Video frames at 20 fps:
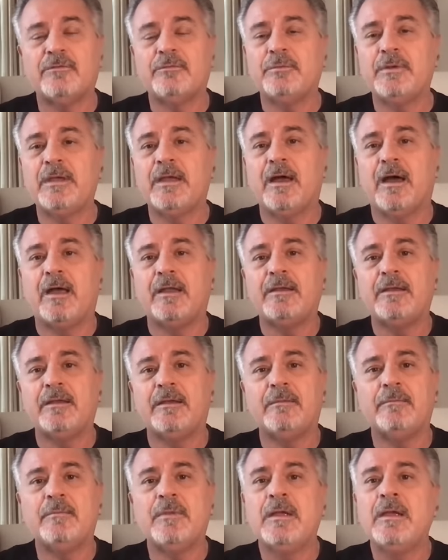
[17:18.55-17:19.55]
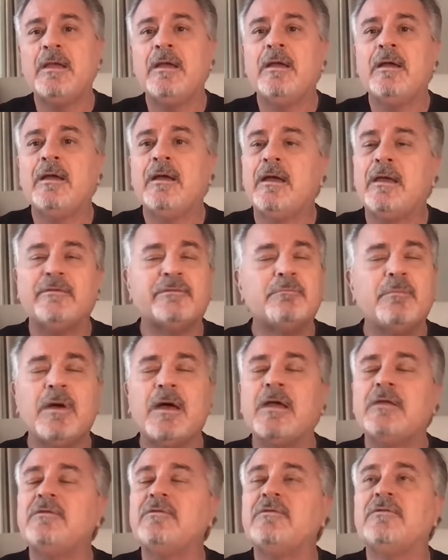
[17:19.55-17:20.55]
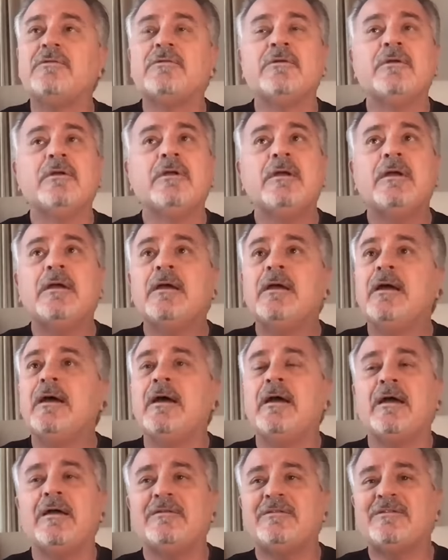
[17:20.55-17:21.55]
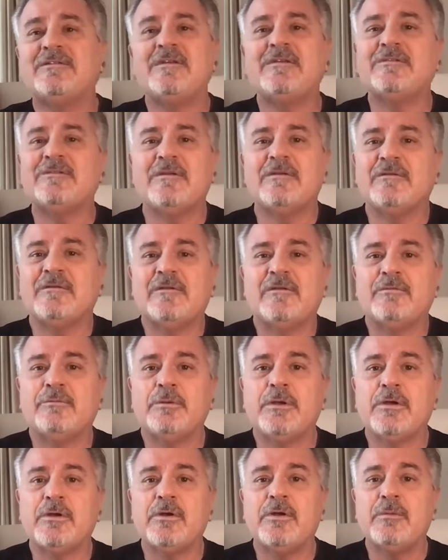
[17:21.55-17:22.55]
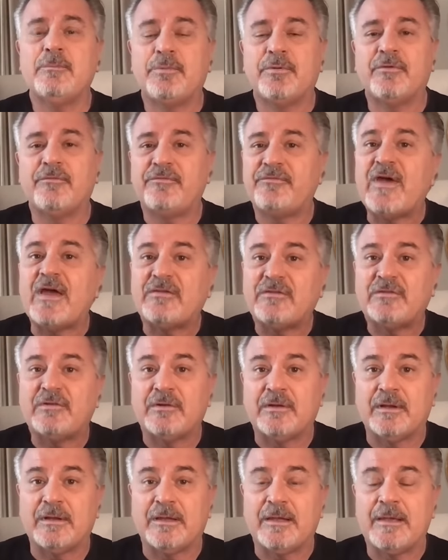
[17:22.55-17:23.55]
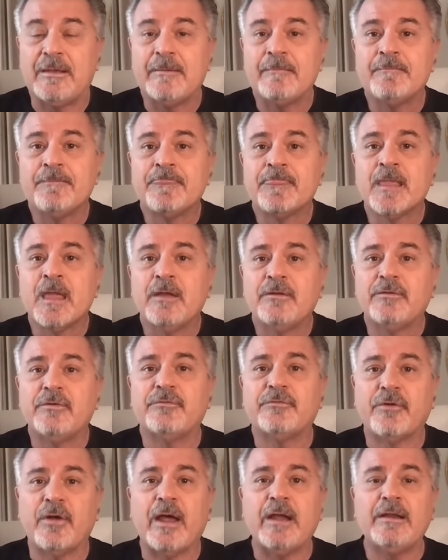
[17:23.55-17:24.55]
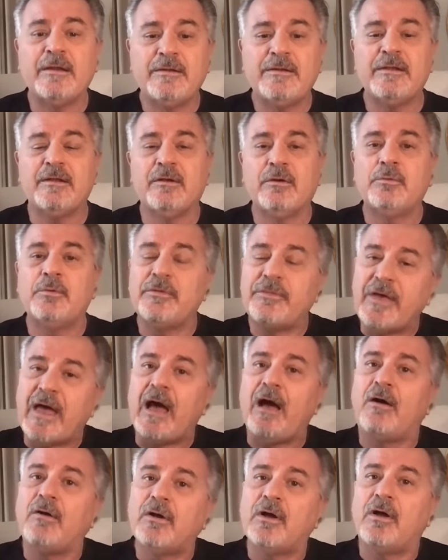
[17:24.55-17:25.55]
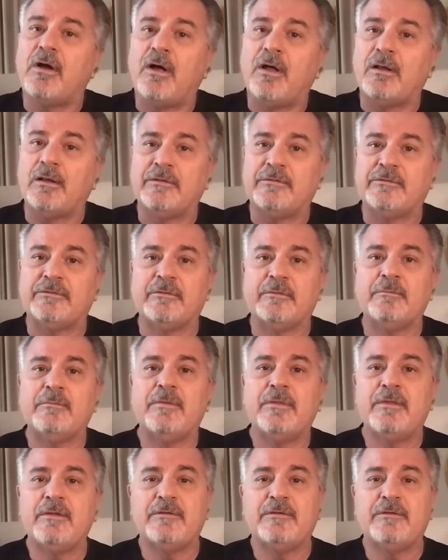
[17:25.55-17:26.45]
We got him as much uh, assistance as we could professionally to try to deal with alcoholism.